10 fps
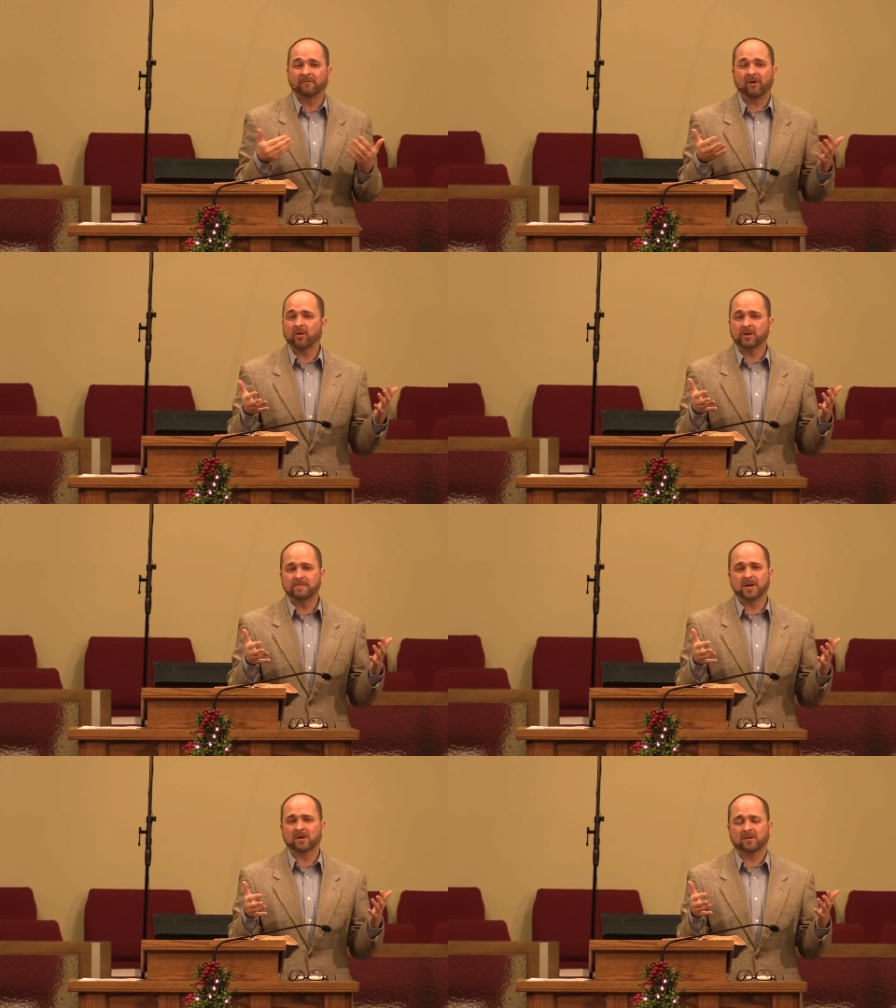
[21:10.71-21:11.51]

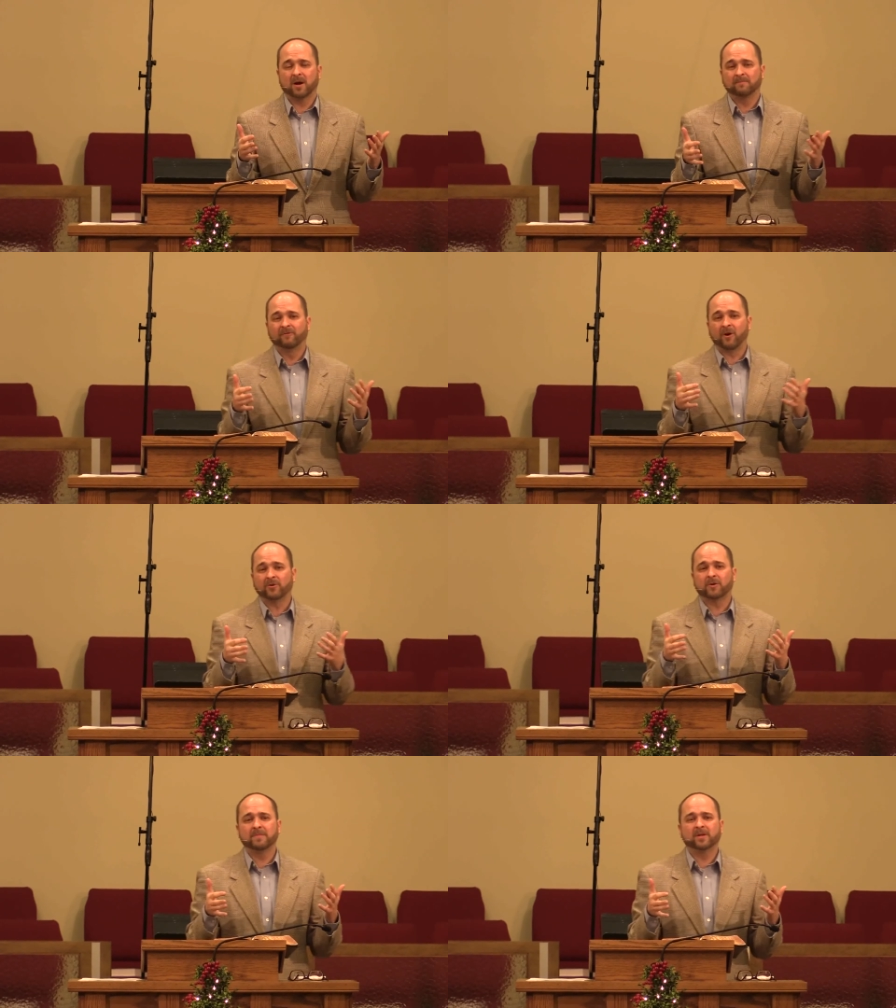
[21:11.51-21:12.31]

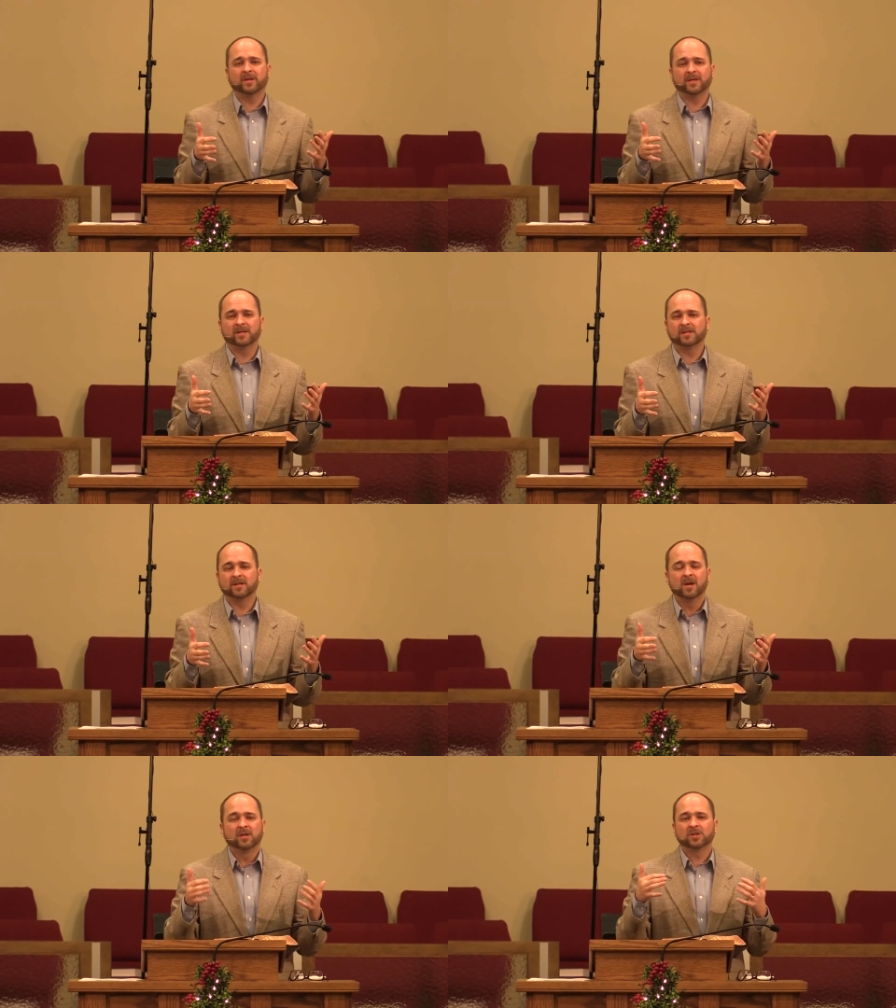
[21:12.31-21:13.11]
vulnerabilities and
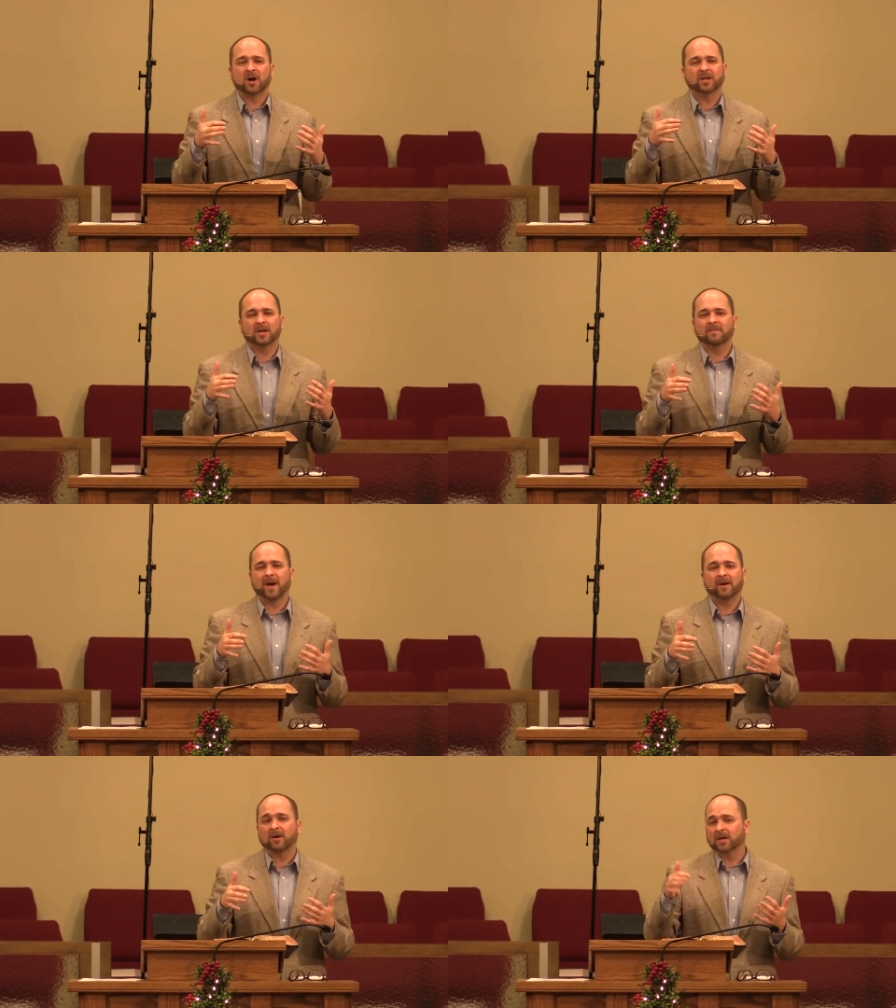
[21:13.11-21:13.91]
talking
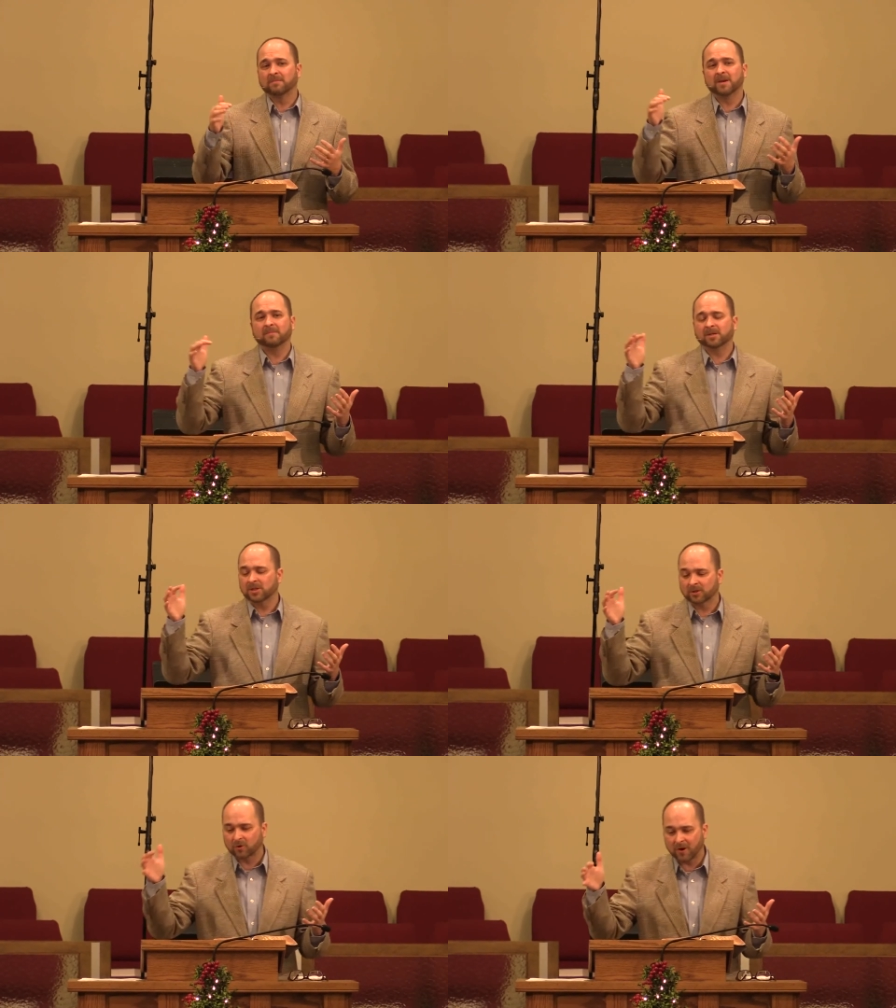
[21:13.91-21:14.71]
about our commitment
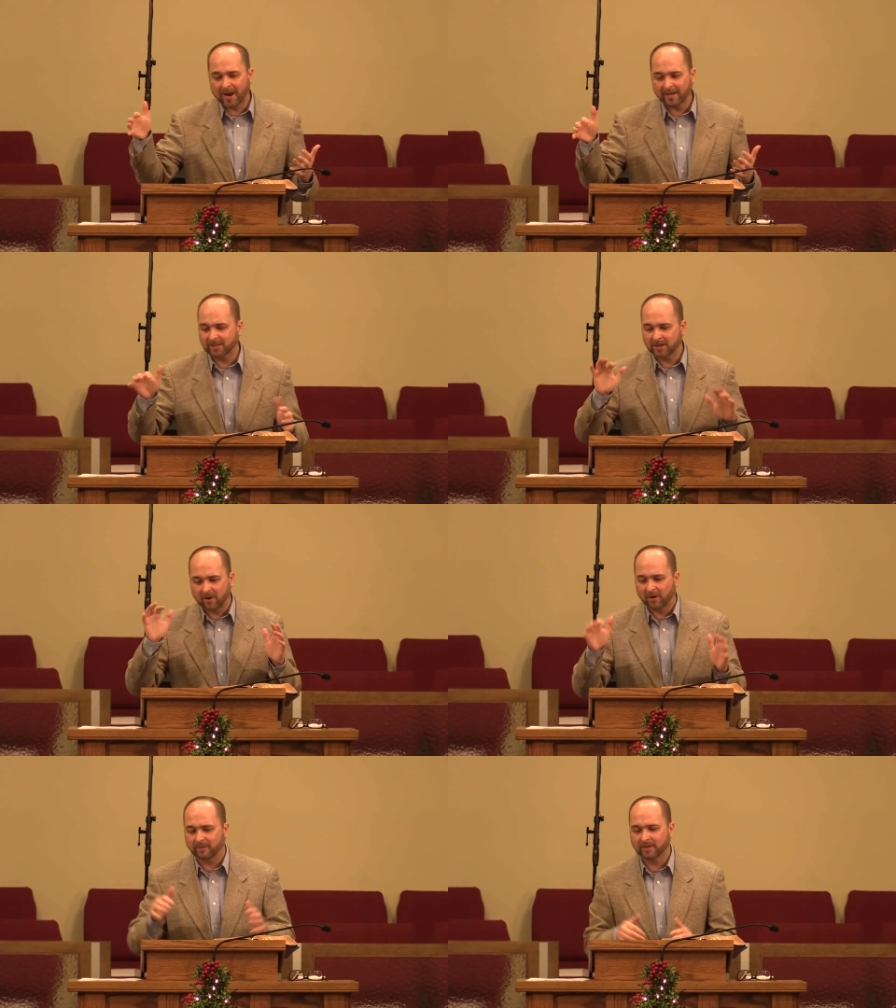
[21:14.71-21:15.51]
to christ and
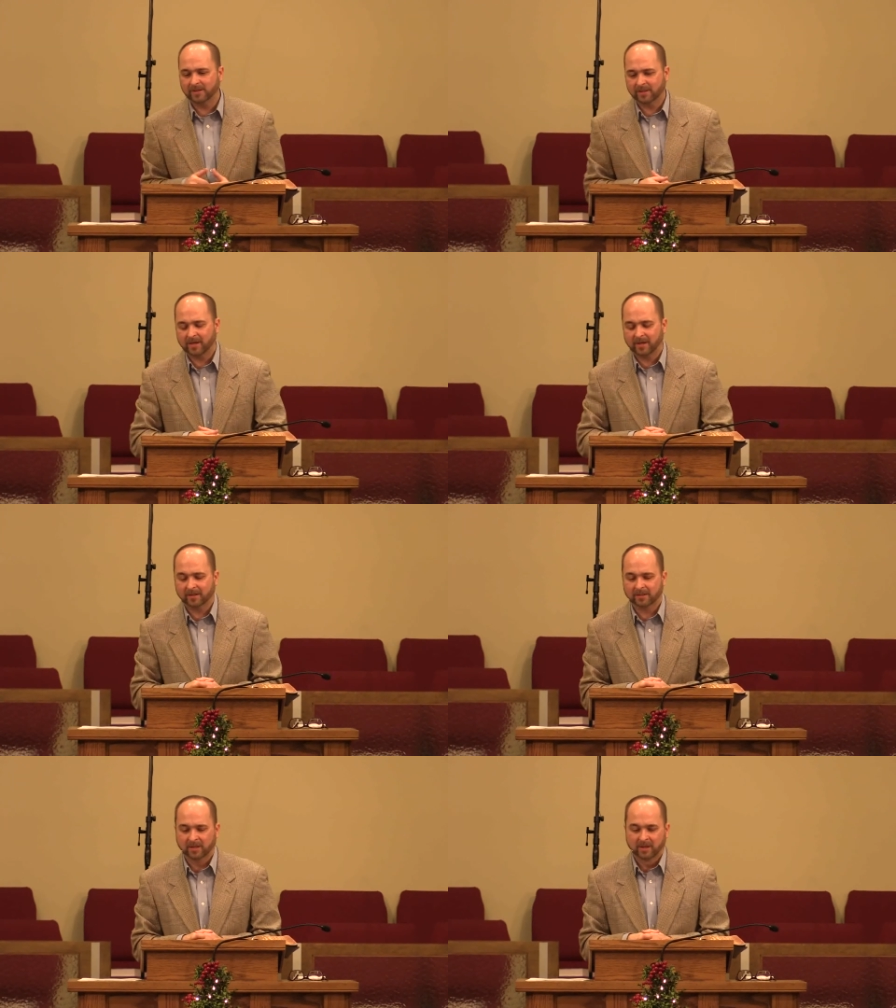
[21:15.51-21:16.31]
all of these
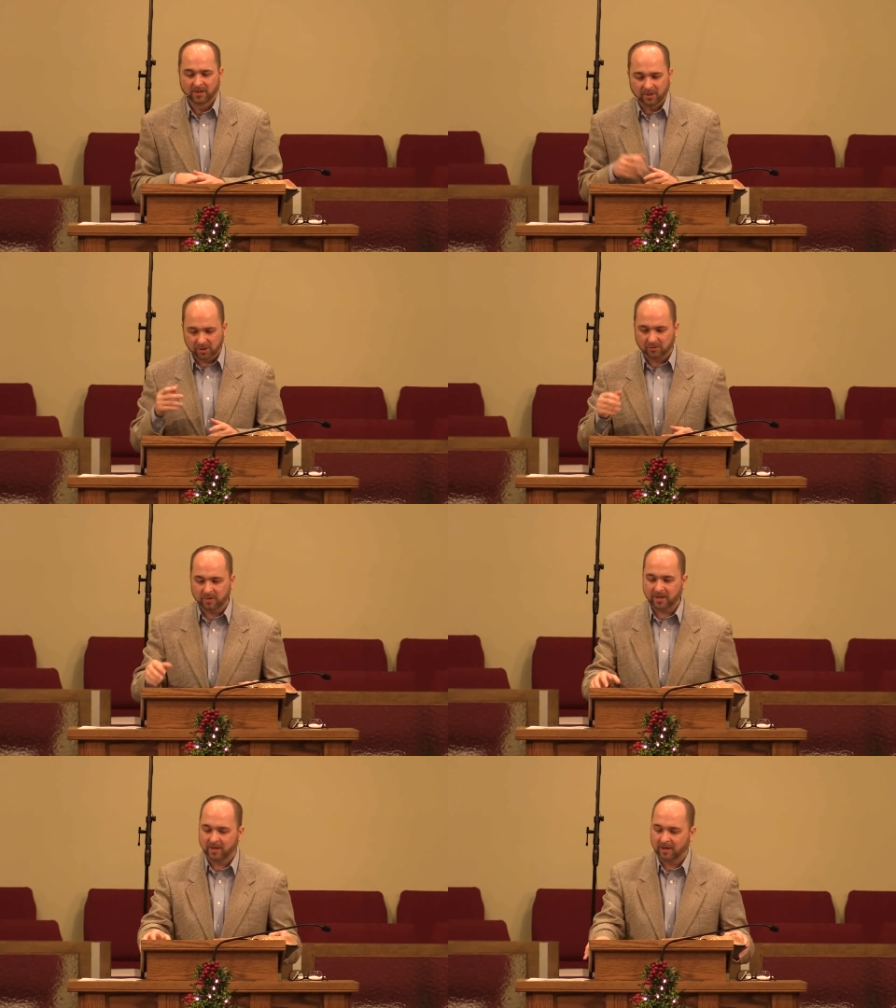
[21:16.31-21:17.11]
things you should
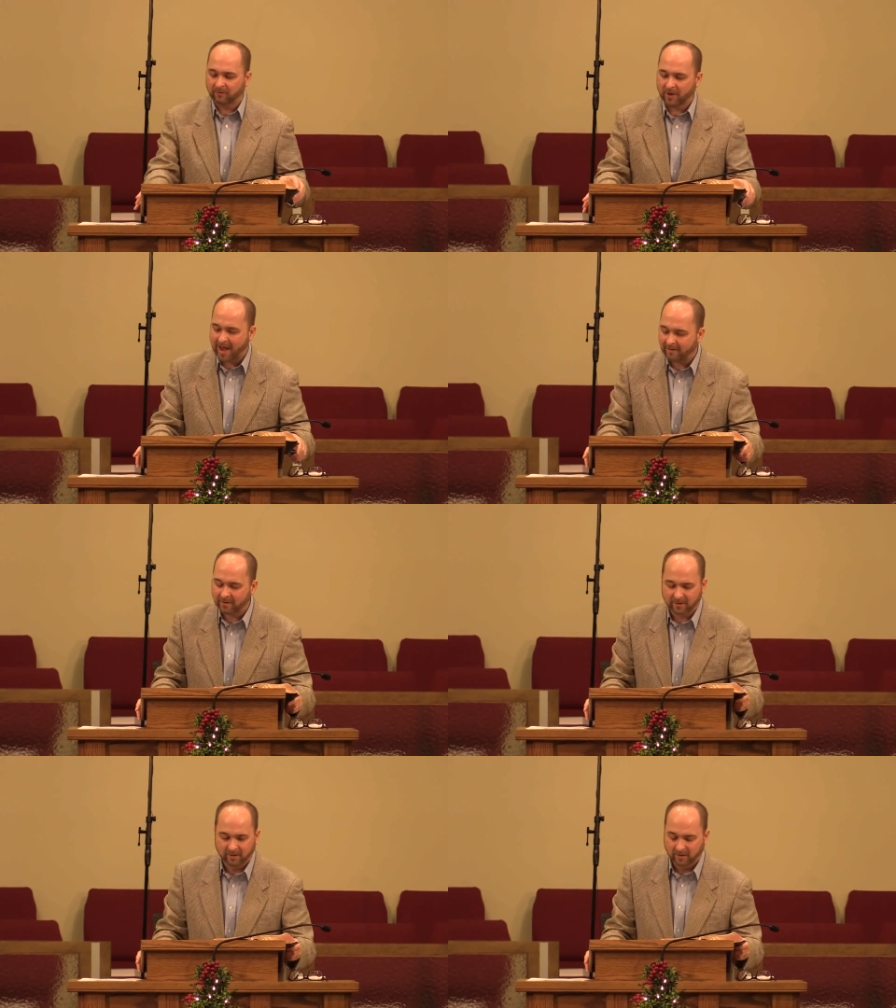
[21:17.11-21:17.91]
read it if you
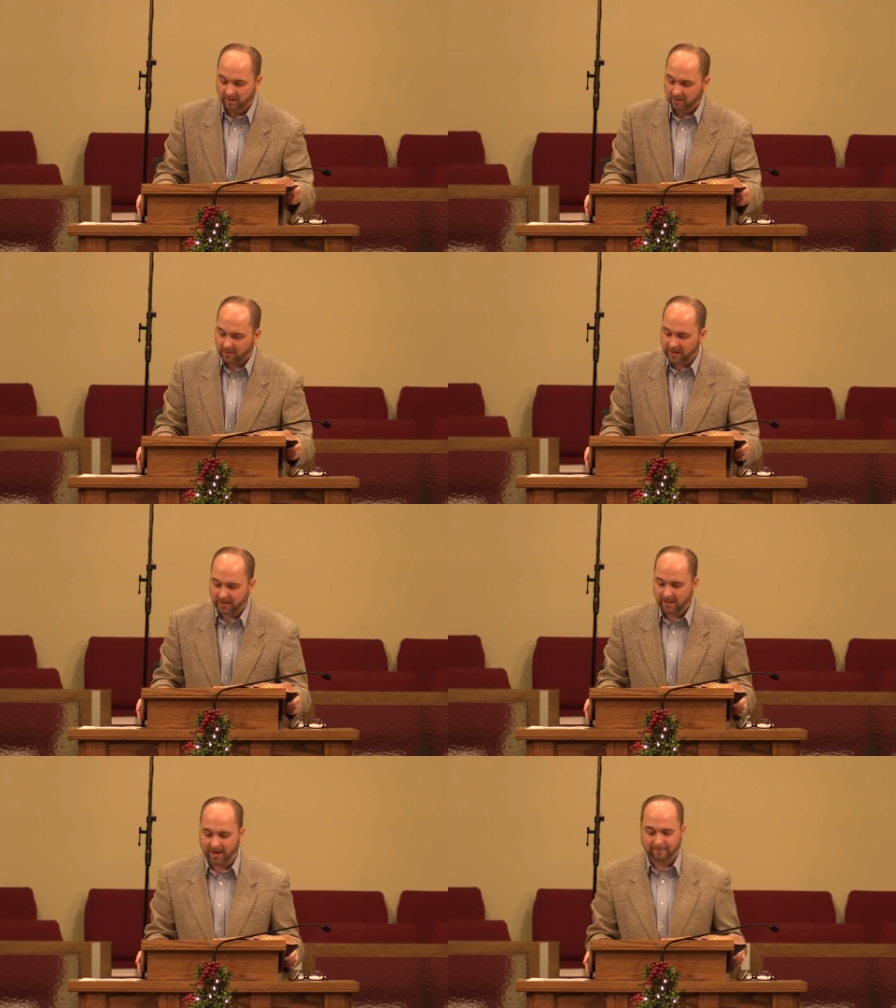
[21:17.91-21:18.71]
haven't read
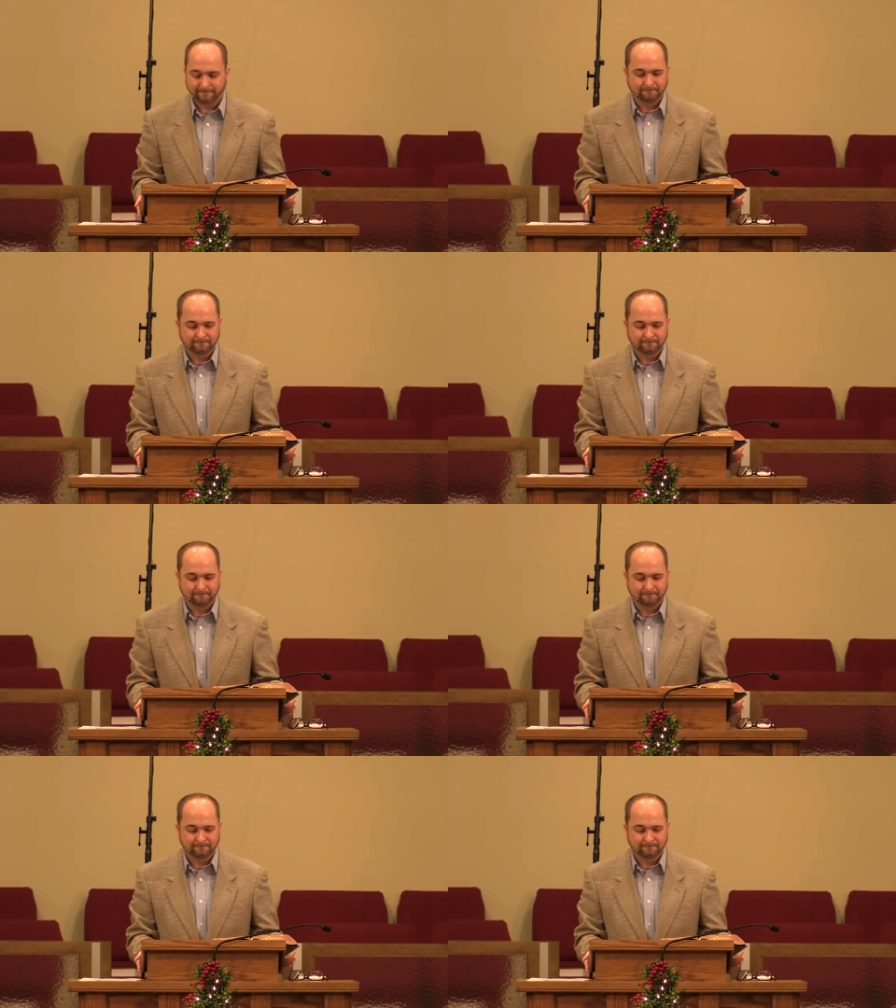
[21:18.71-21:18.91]
it yet